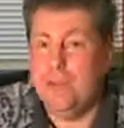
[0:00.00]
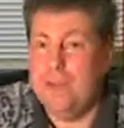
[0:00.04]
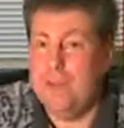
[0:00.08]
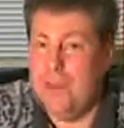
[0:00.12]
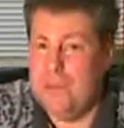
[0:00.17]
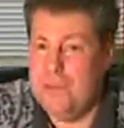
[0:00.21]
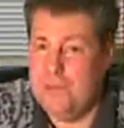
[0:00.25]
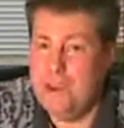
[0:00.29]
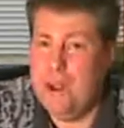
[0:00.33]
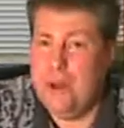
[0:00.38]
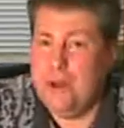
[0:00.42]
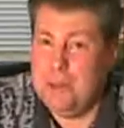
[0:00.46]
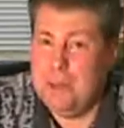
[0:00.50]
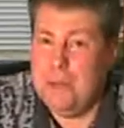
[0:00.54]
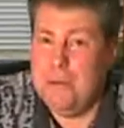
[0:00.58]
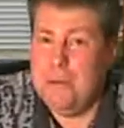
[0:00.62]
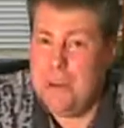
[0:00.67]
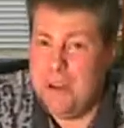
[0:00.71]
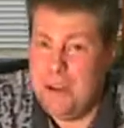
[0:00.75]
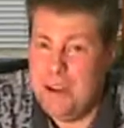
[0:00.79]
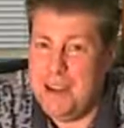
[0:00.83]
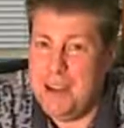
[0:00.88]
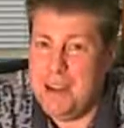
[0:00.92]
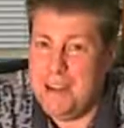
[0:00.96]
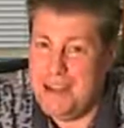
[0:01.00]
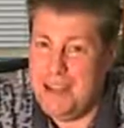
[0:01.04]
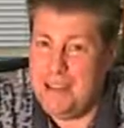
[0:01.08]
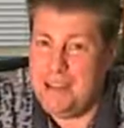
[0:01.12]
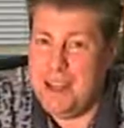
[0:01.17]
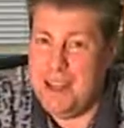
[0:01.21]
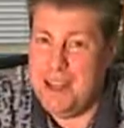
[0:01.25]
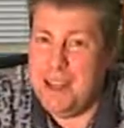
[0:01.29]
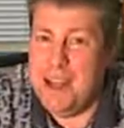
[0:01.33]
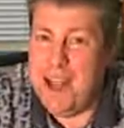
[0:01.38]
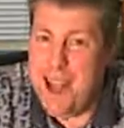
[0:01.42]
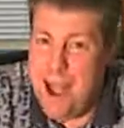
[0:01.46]
So if you know somebody that needs to
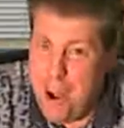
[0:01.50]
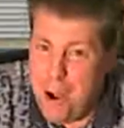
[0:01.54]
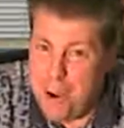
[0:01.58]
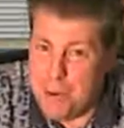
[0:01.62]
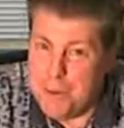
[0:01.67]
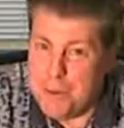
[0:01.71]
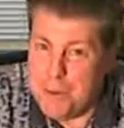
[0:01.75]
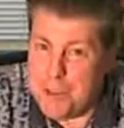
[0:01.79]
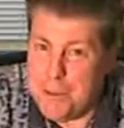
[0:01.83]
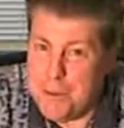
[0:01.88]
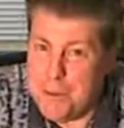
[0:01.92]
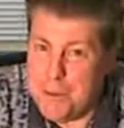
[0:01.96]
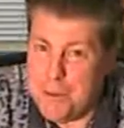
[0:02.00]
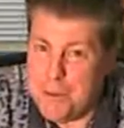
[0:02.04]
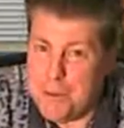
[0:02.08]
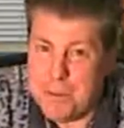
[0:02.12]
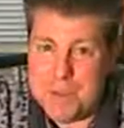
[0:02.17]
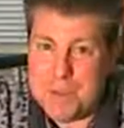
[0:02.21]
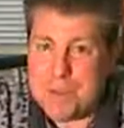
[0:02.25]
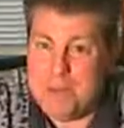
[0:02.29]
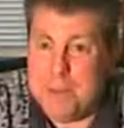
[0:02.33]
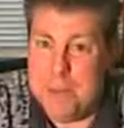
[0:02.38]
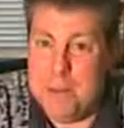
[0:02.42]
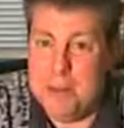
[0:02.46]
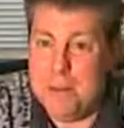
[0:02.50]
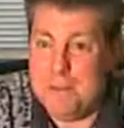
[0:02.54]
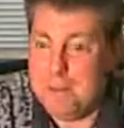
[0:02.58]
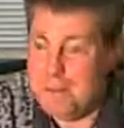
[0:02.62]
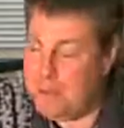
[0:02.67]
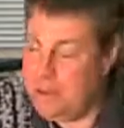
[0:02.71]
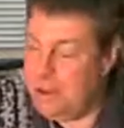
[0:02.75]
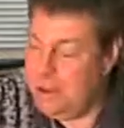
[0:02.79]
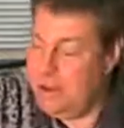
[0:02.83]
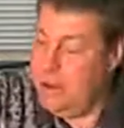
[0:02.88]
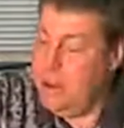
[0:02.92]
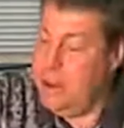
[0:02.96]
sell a house, send them
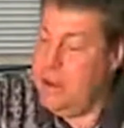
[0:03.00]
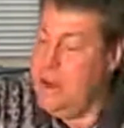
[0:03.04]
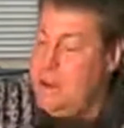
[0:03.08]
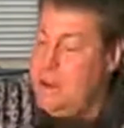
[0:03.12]
to